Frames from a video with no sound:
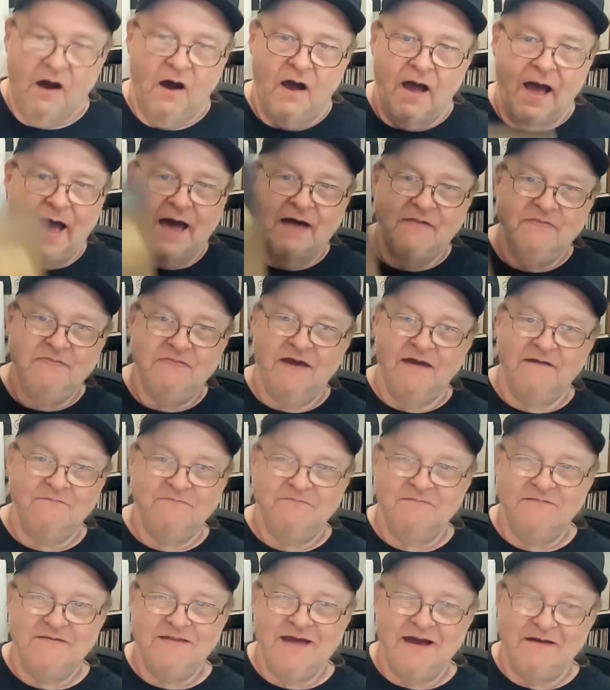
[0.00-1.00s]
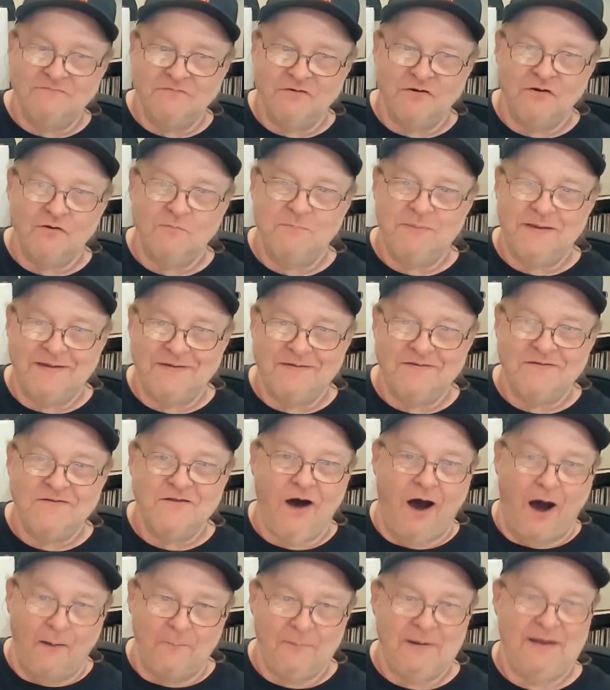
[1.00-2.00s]
they've never been
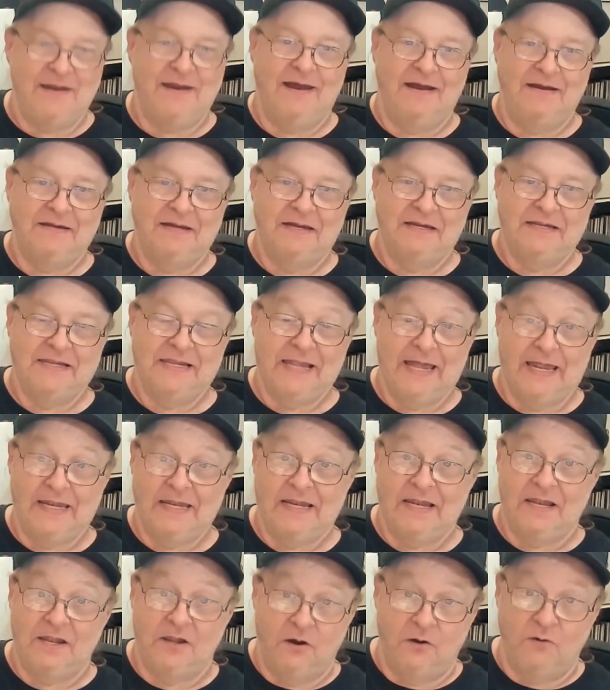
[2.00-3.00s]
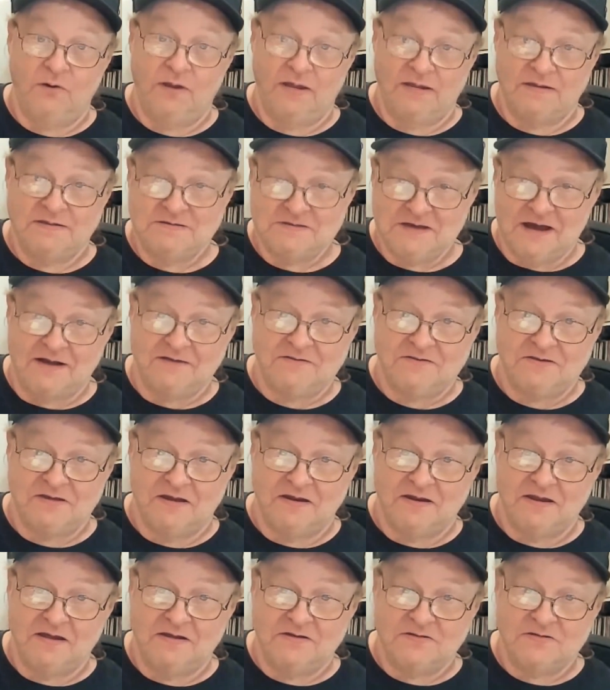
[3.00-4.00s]
nominated, let alone
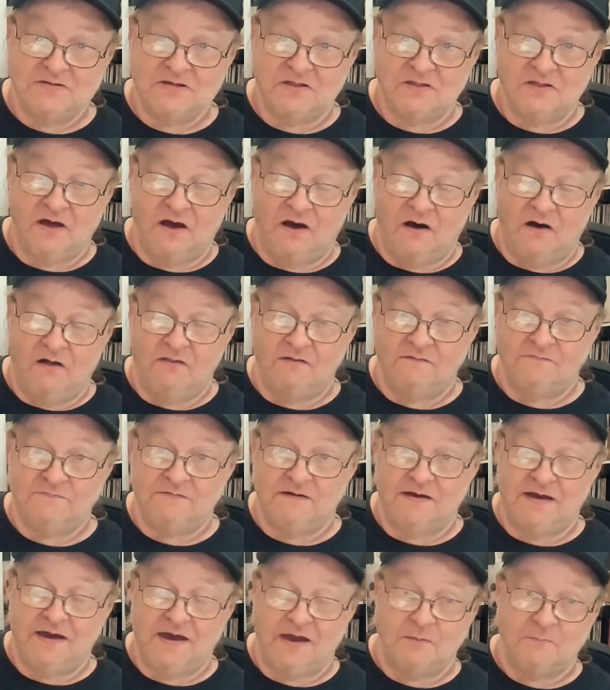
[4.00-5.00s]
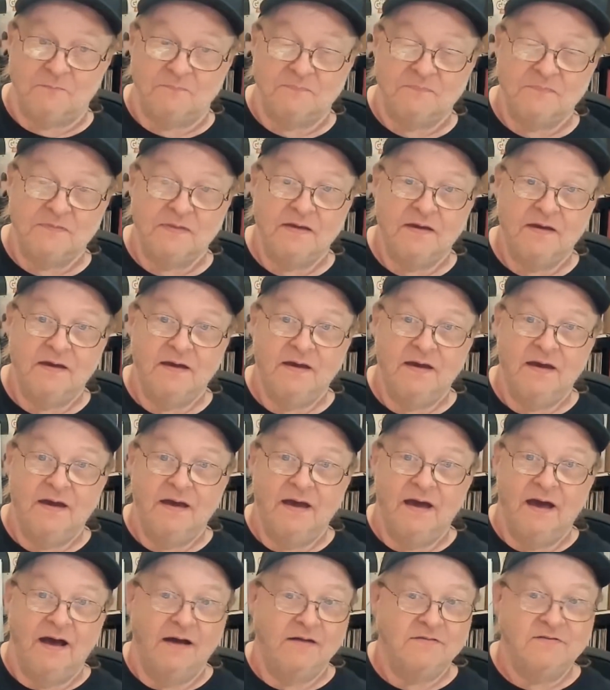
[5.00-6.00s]
inducted into the Hall of Fame.
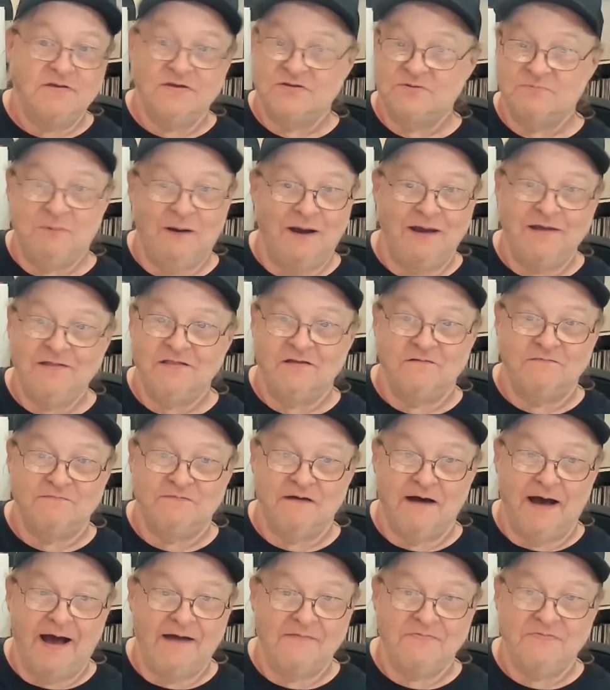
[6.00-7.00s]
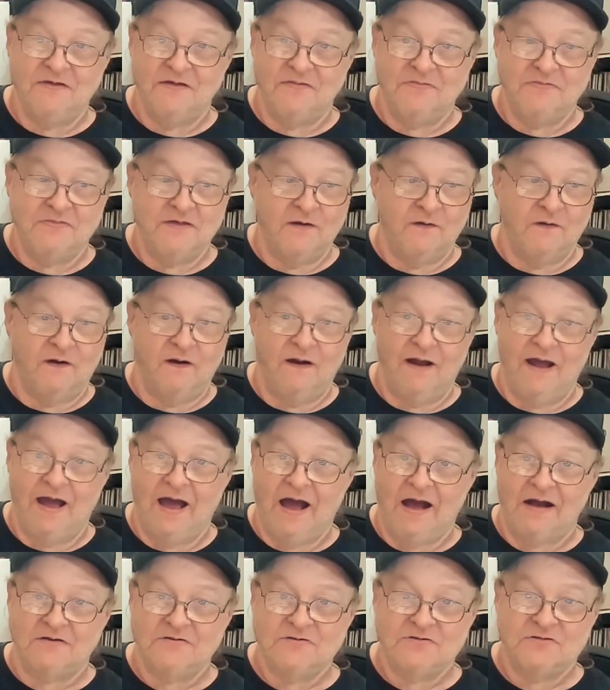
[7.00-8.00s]
Despite the fact that there are
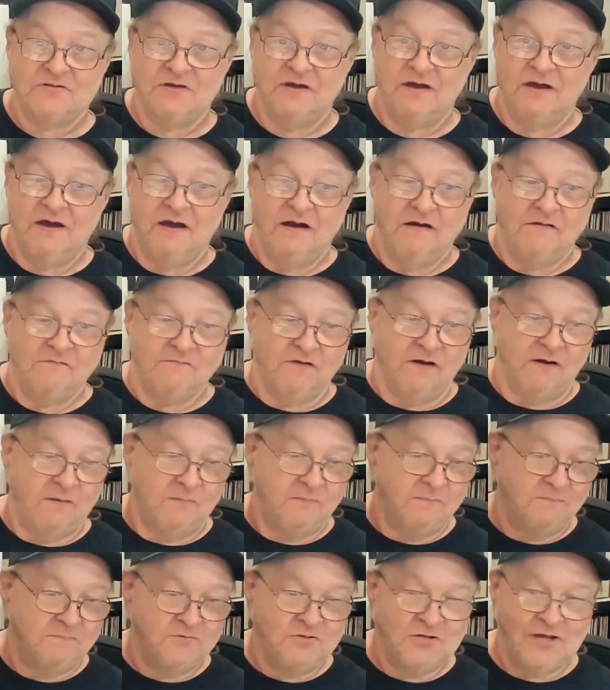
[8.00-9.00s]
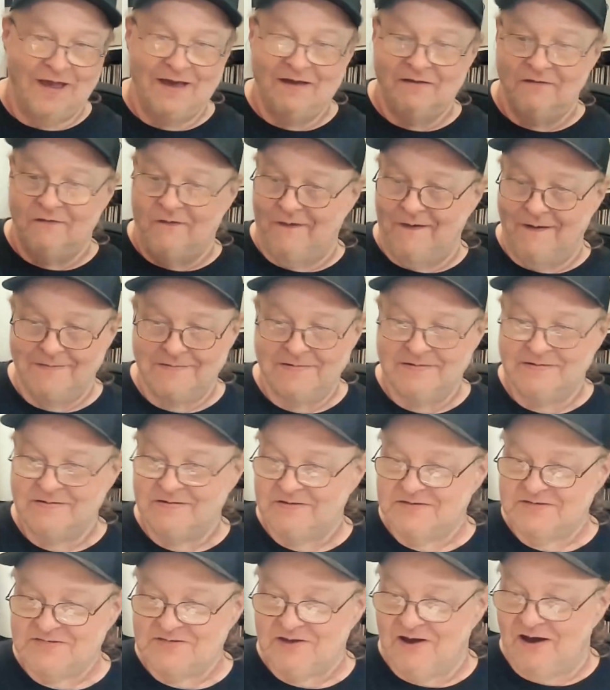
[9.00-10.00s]
acts from Jan Arden to
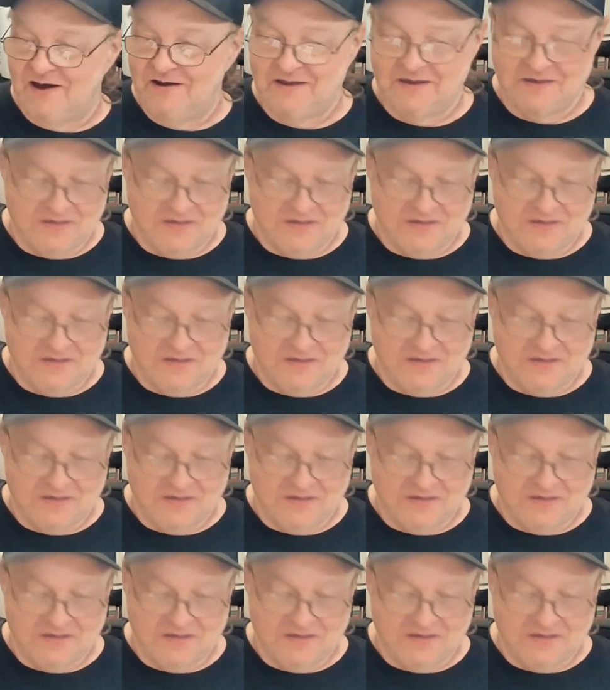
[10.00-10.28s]
Sonic